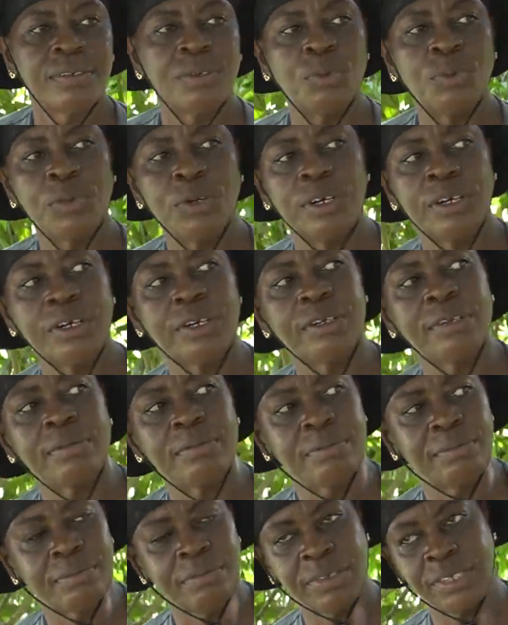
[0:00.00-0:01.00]
work
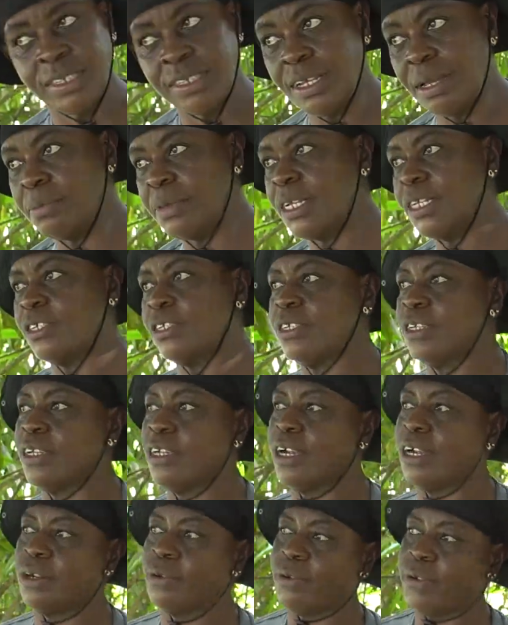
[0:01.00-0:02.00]
some kitchen
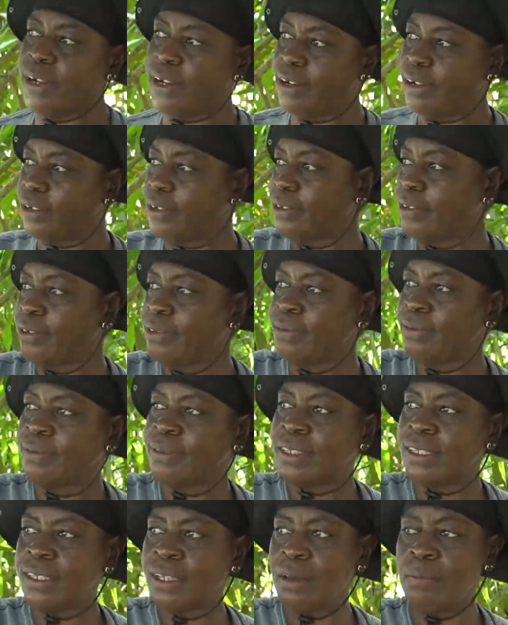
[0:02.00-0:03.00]
garden where
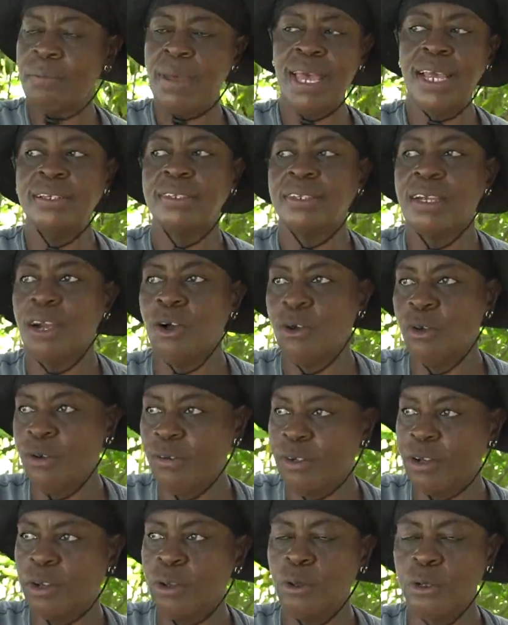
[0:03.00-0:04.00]
some beds are
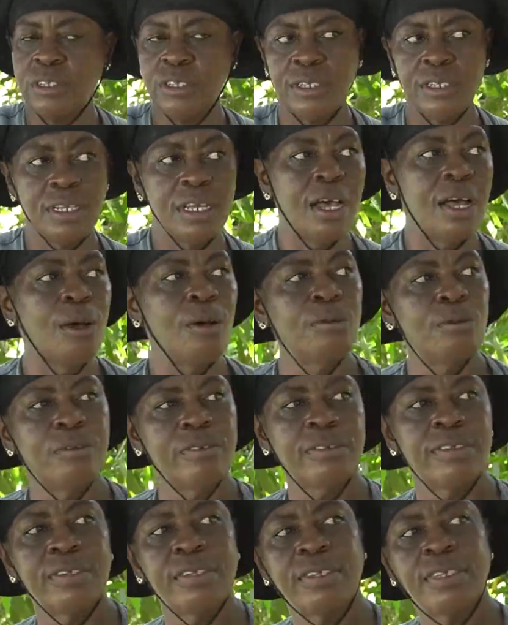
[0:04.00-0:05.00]
over close to the
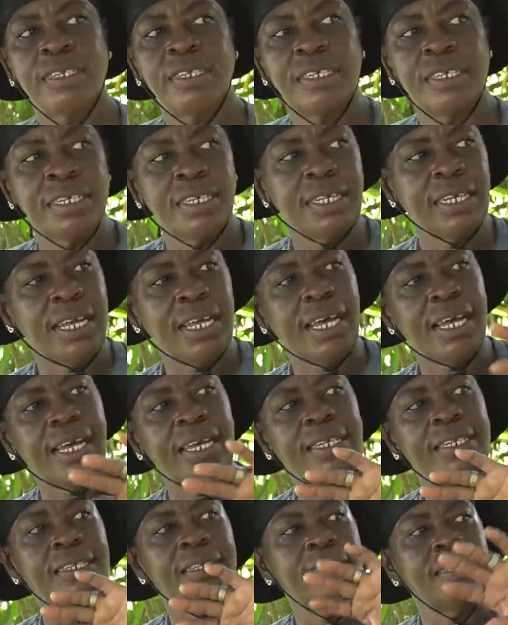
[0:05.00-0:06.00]
house
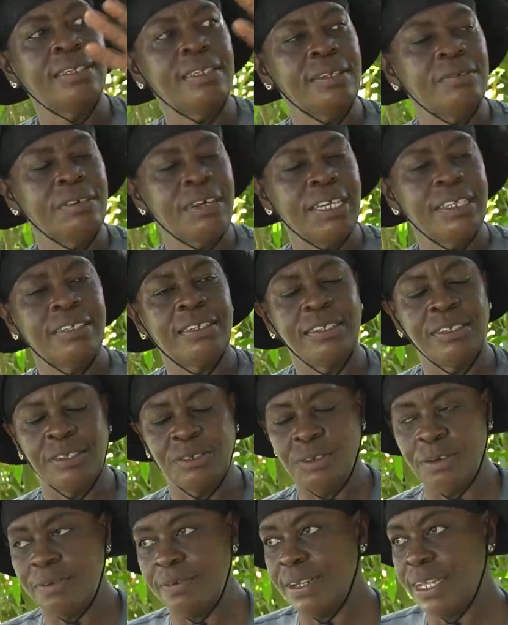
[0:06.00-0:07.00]
and the rest is
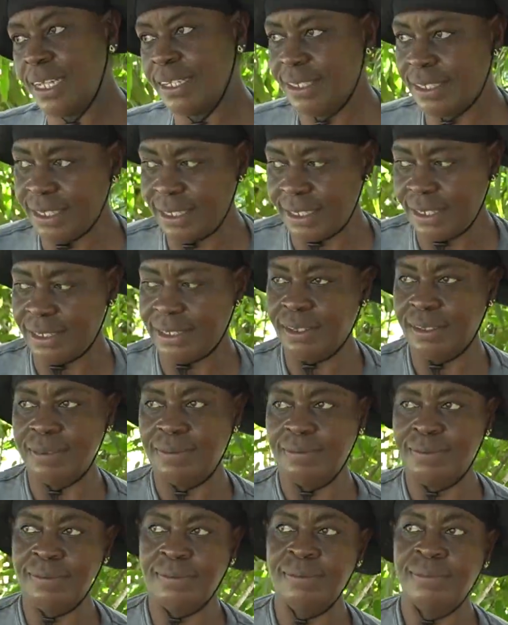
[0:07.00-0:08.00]
over that side.
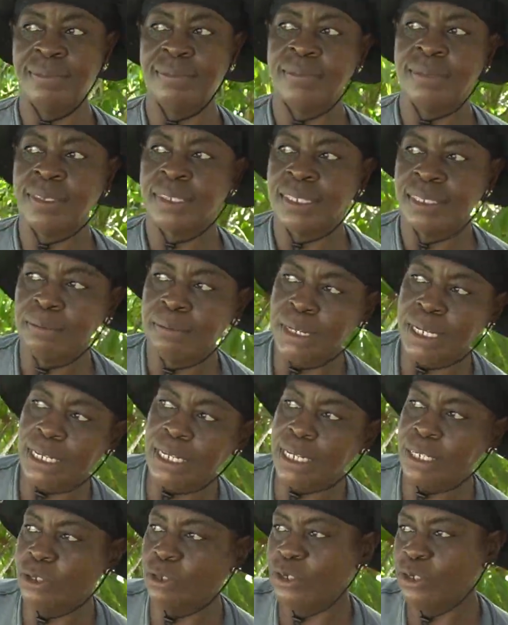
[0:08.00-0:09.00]
But
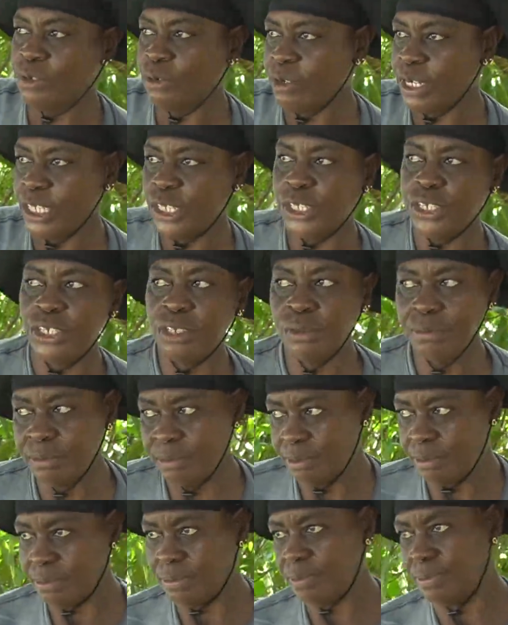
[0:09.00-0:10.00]
I used to raise sheep
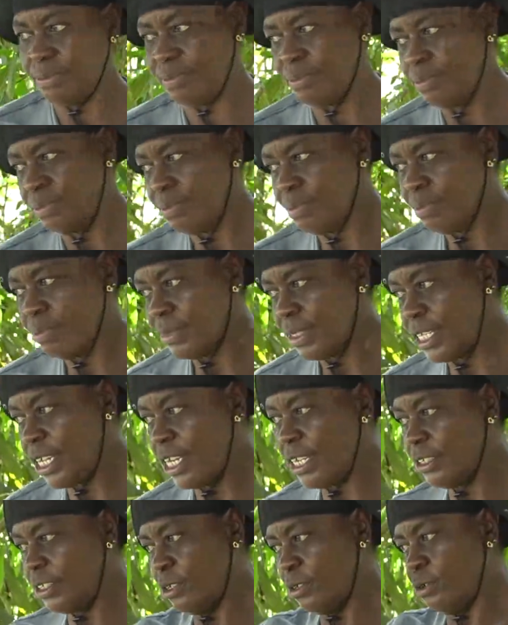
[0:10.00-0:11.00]

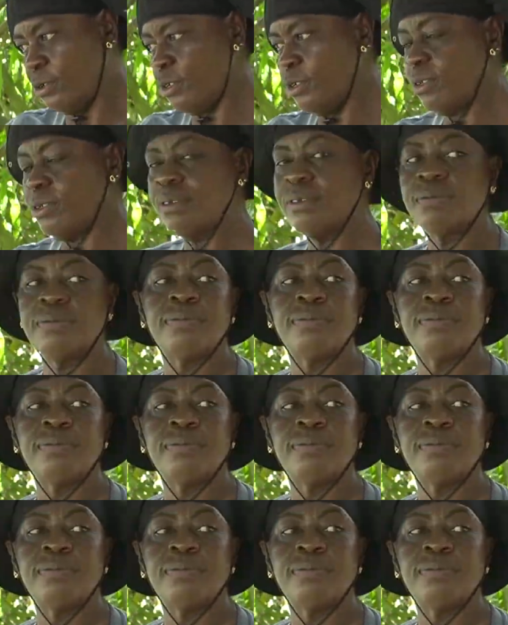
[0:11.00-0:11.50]
years ago,